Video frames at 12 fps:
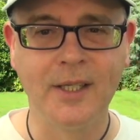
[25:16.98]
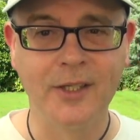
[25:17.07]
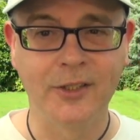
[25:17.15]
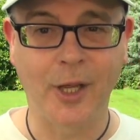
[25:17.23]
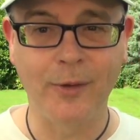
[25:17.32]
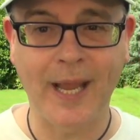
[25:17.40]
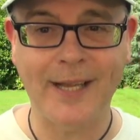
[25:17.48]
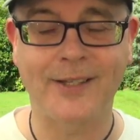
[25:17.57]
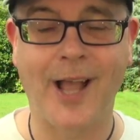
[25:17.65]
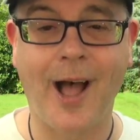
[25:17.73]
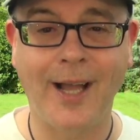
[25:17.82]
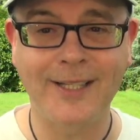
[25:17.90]
So yes,
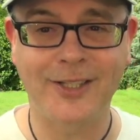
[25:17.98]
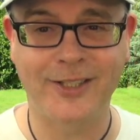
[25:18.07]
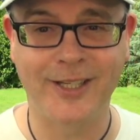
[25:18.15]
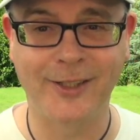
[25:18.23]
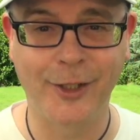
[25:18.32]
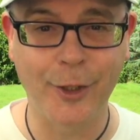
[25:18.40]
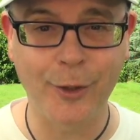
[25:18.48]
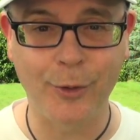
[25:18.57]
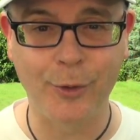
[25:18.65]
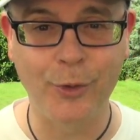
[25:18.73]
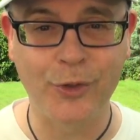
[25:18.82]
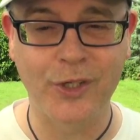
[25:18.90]
I still
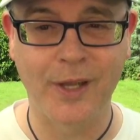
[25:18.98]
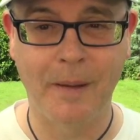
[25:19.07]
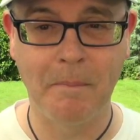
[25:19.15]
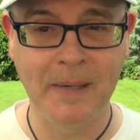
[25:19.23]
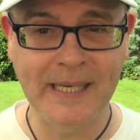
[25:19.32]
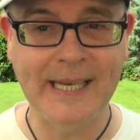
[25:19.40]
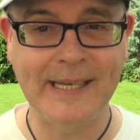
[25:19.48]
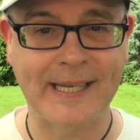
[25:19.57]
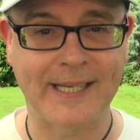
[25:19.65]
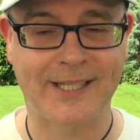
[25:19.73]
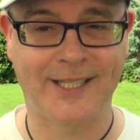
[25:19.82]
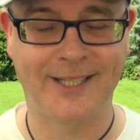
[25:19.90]
use
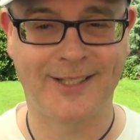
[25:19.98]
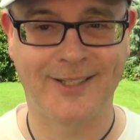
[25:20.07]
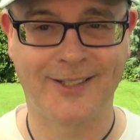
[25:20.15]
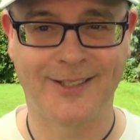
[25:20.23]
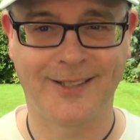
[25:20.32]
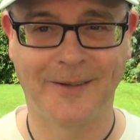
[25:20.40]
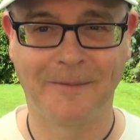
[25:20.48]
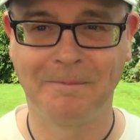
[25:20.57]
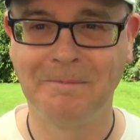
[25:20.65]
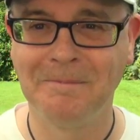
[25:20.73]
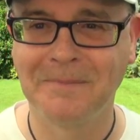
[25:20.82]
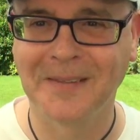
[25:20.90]
mini-discs.
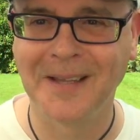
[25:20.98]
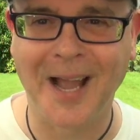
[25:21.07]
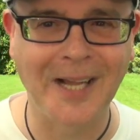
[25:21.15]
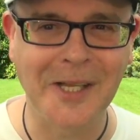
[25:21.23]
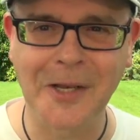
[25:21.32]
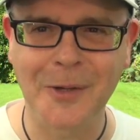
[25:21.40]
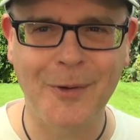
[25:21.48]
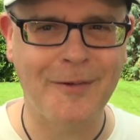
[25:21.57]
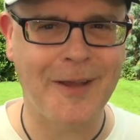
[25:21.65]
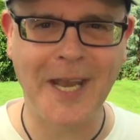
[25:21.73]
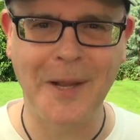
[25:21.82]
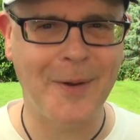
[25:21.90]
I don't know
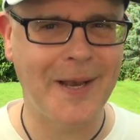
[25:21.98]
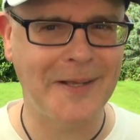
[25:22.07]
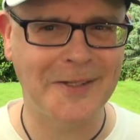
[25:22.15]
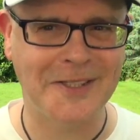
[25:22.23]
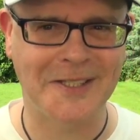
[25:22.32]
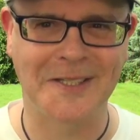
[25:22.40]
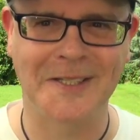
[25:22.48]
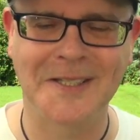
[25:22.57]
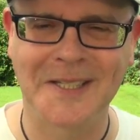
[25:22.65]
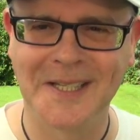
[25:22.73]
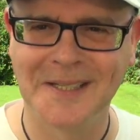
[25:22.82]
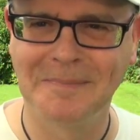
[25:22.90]
if anyone else
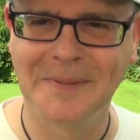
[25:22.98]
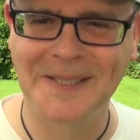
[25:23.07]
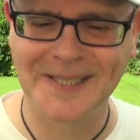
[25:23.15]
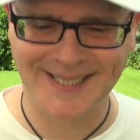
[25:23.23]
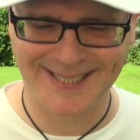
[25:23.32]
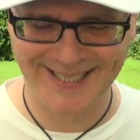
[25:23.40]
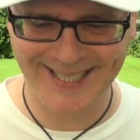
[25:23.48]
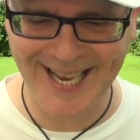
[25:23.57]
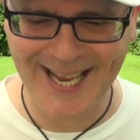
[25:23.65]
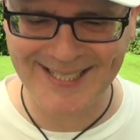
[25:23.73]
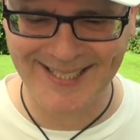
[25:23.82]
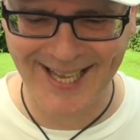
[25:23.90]
does, but
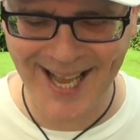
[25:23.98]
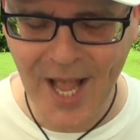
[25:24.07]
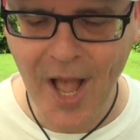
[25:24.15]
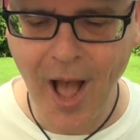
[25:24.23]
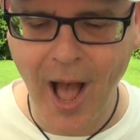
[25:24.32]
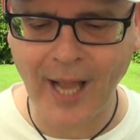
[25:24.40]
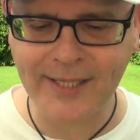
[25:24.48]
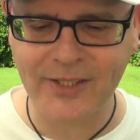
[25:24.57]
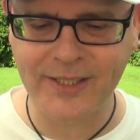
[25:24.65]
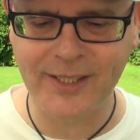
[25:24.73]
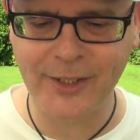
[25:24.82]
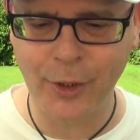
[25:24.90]
yes, I
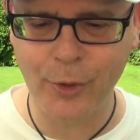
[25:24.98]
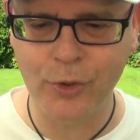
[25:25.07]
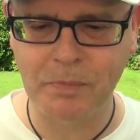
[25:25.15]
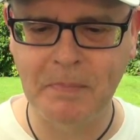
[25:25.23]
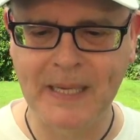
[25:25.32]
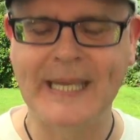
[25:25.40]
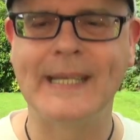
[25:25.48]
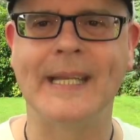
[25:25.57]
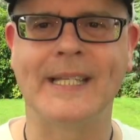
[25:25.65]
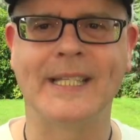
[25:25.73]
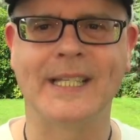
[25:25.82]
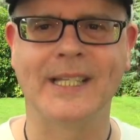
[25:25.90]
still use
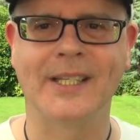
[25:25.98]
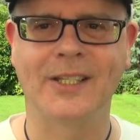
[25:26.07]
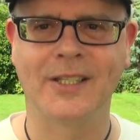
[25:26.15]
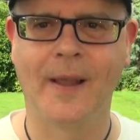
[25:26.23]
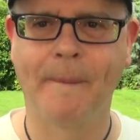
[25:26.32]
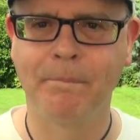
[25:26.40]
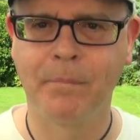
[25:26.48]
mini-discs.